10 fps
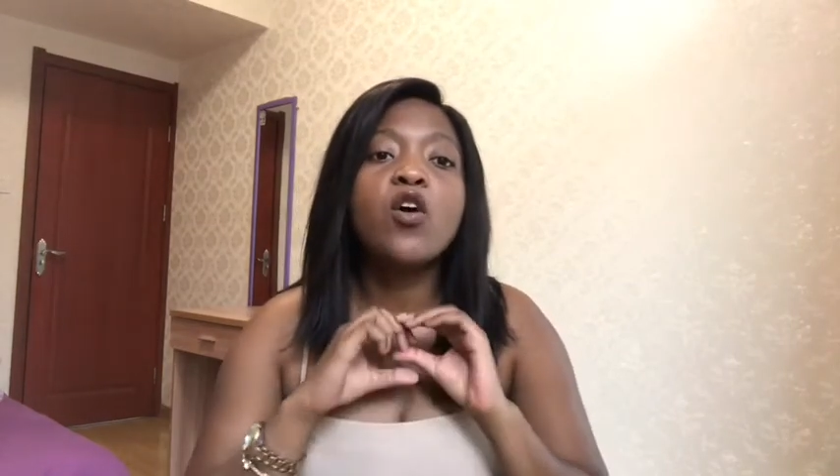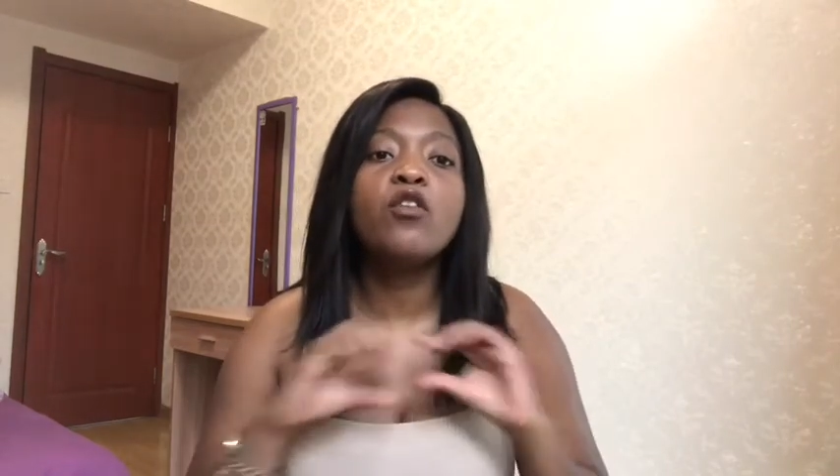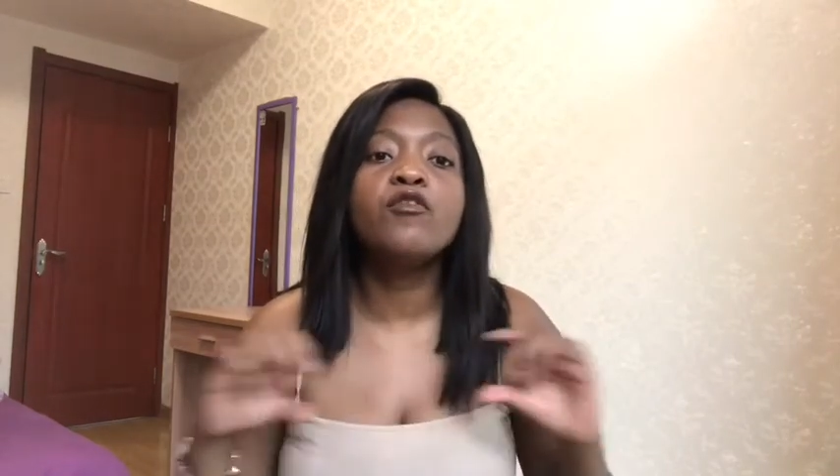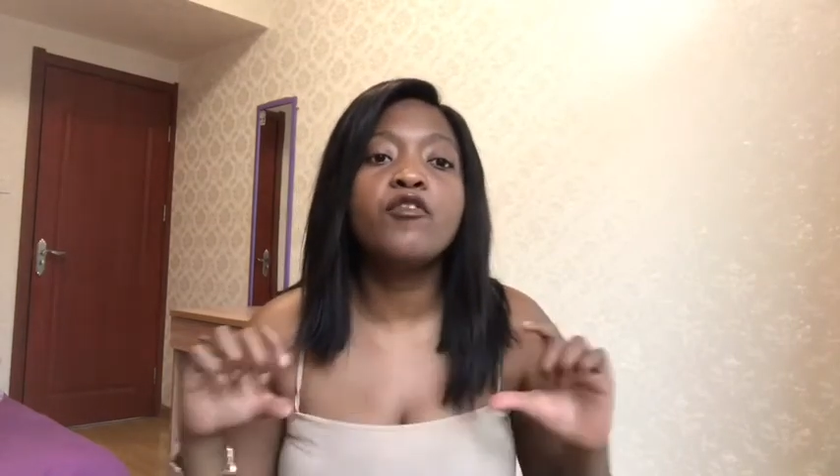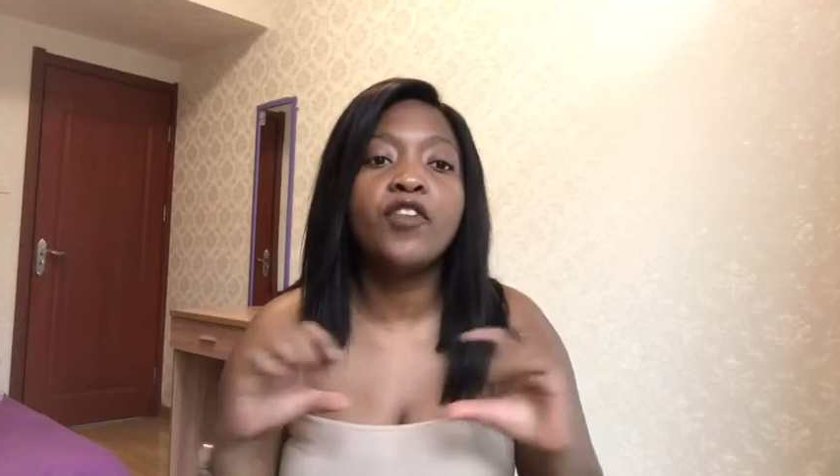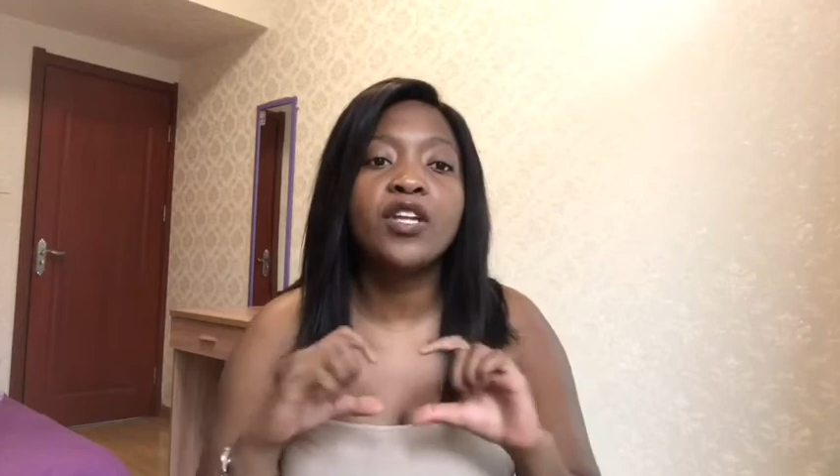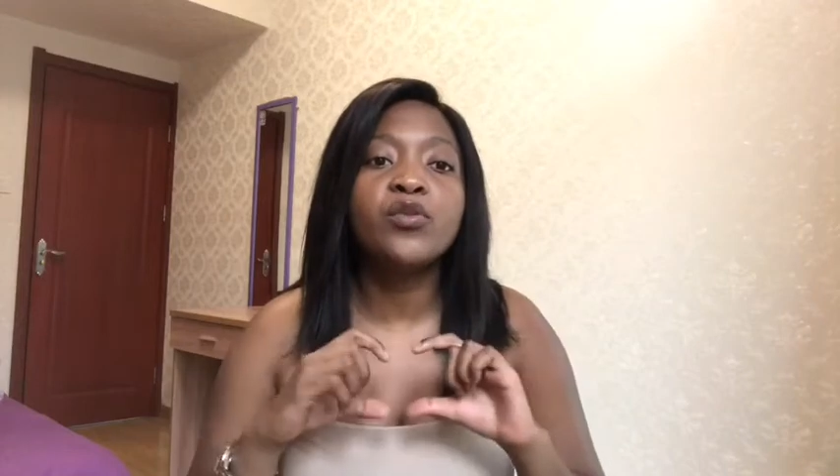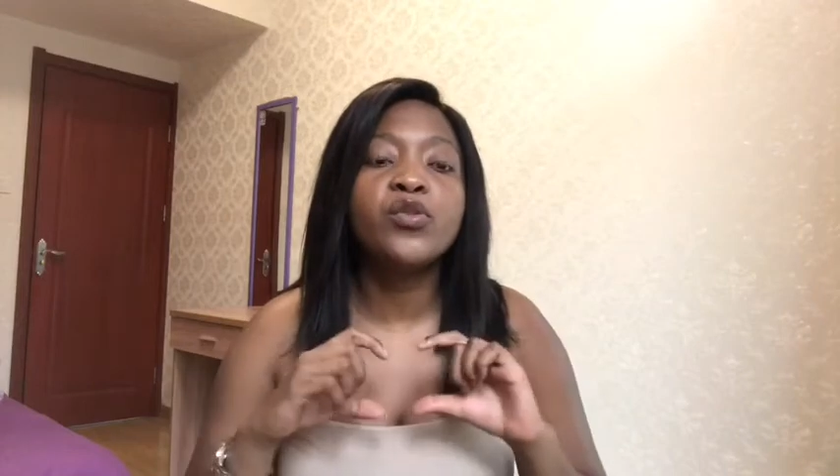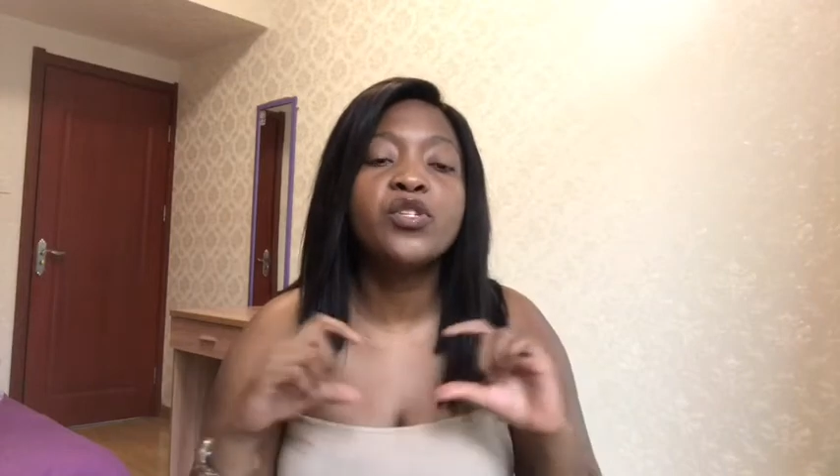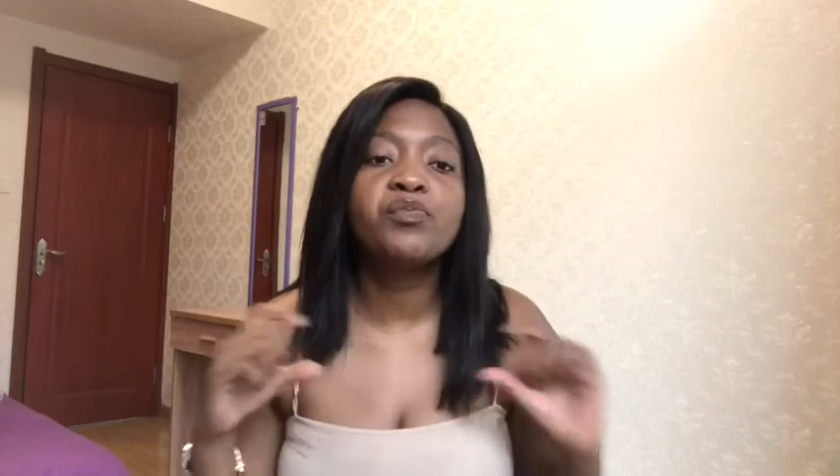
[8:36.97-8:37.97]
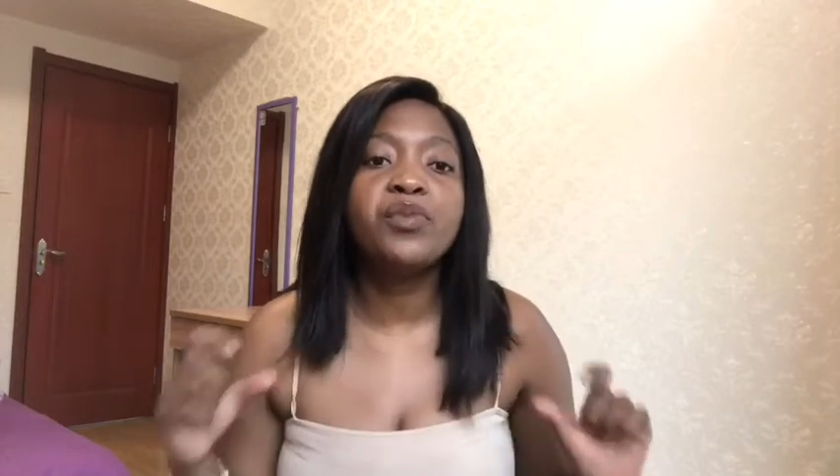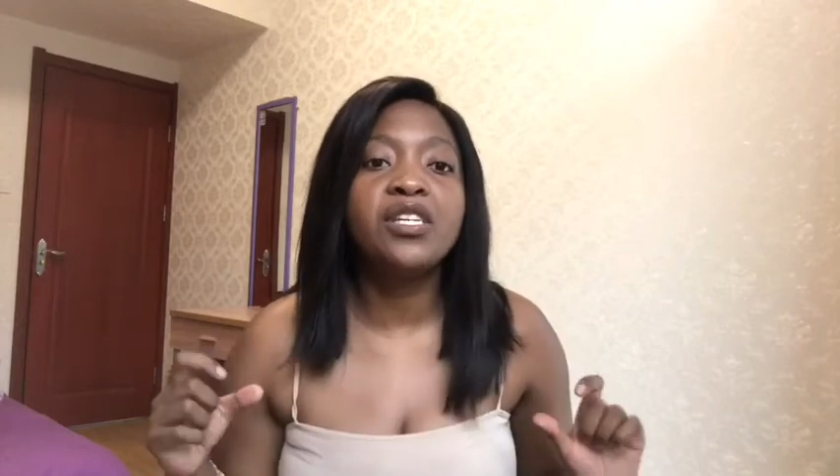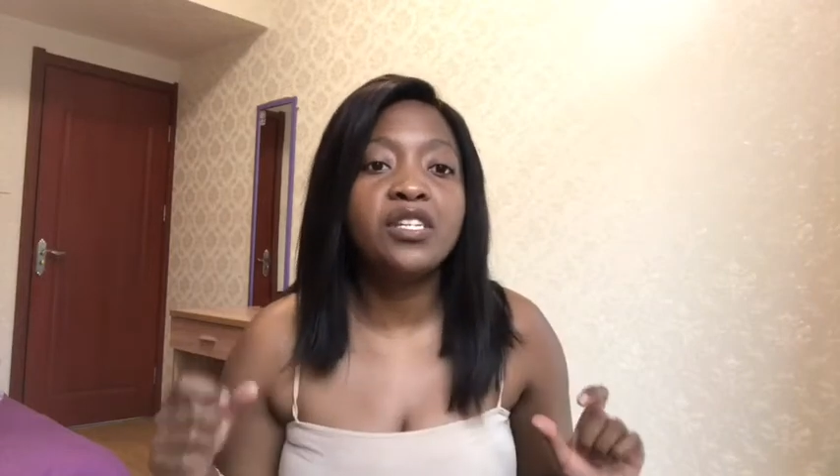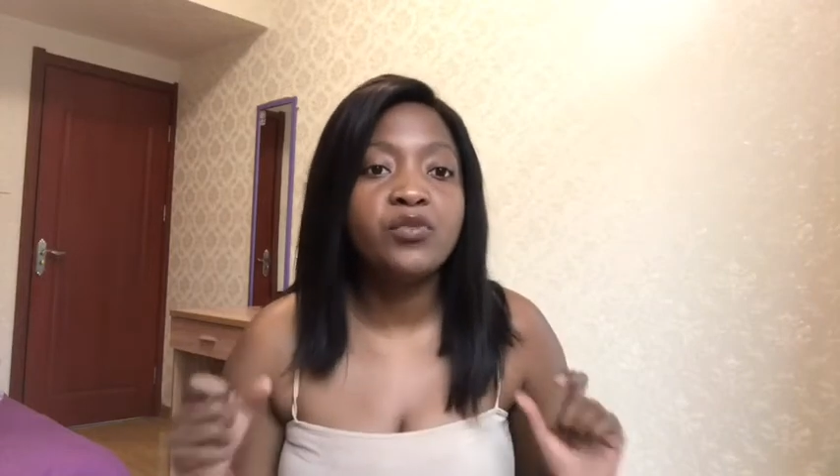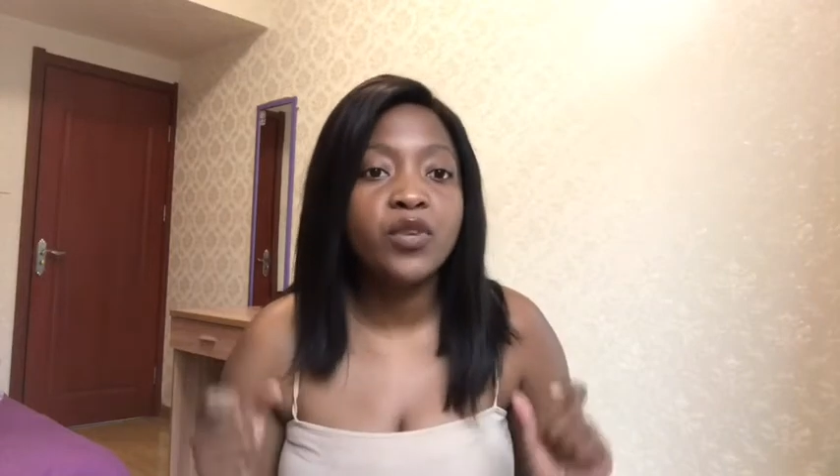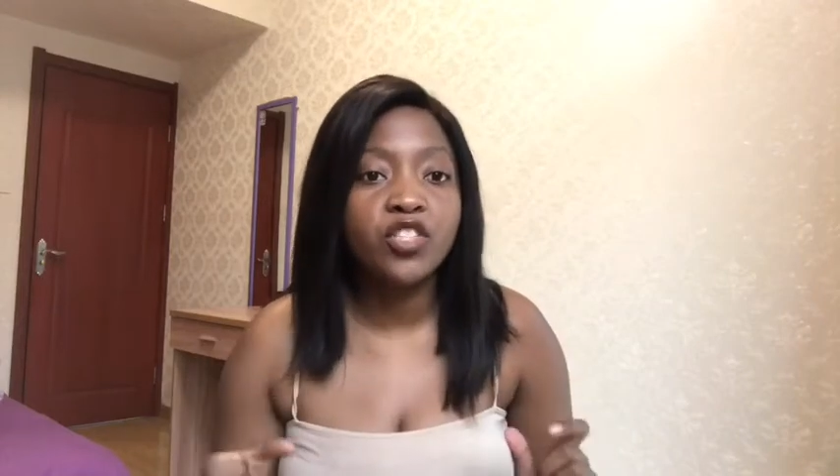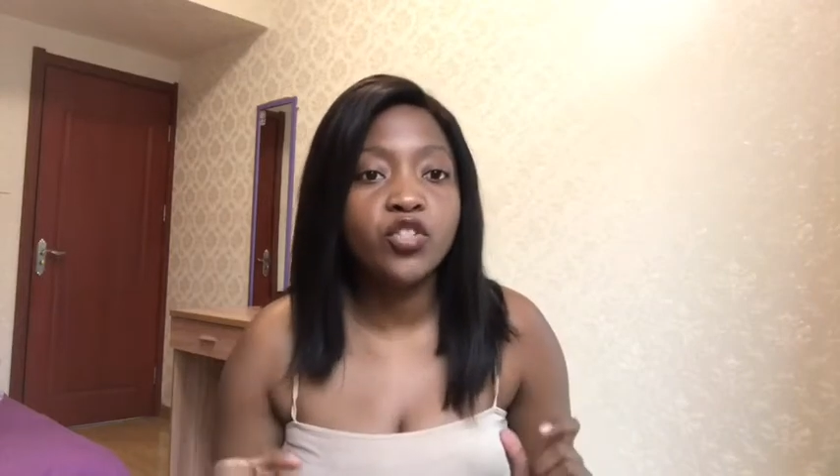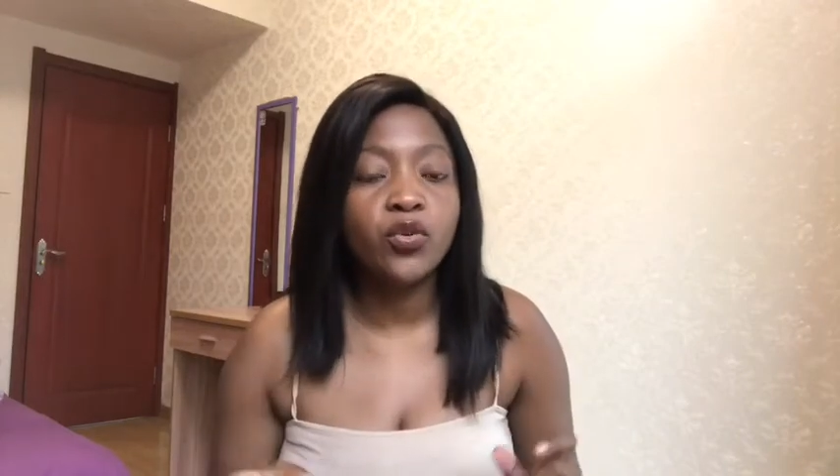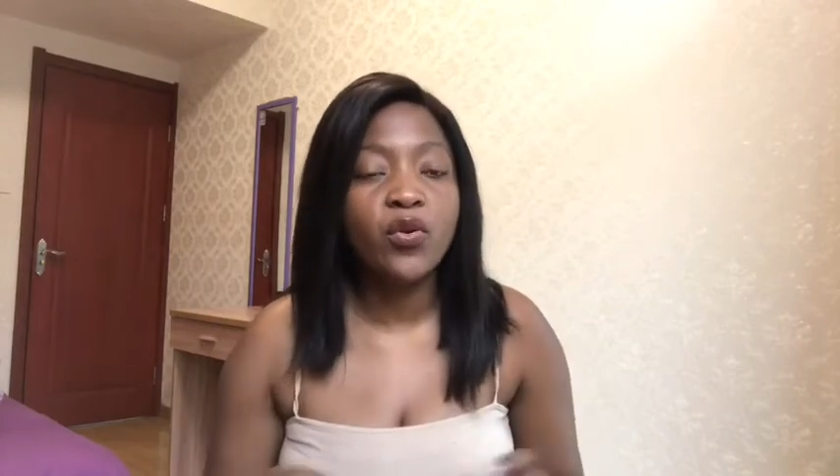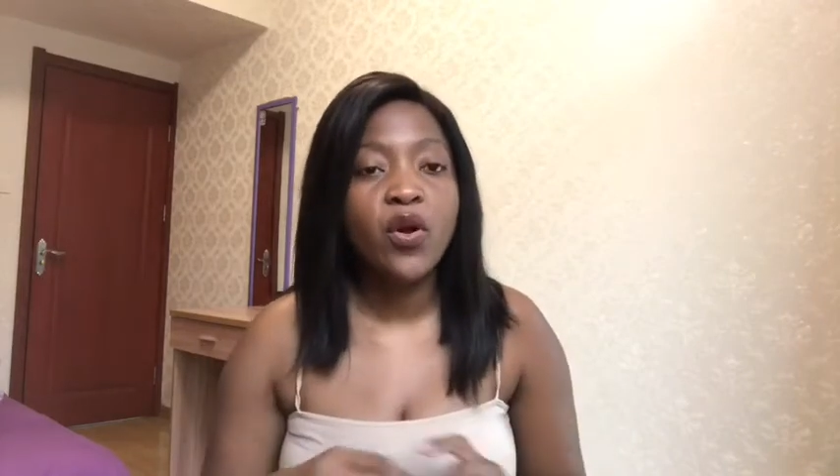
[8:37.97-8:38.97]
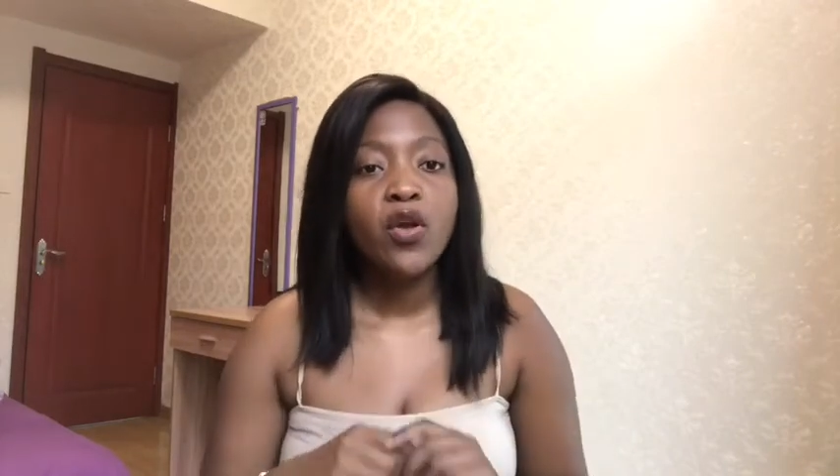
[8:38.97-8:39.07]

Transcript: overvalued PE ratio.